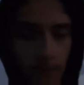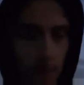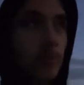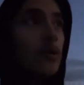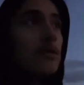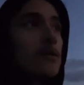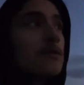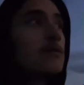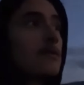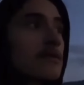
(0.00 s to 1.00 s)
But there is
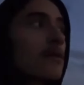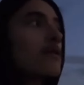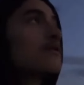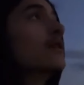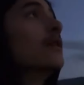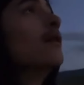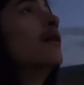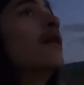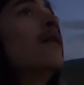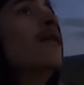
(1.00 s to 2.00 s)
no stars right now.
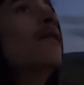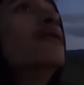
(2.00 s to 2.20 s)
Well, you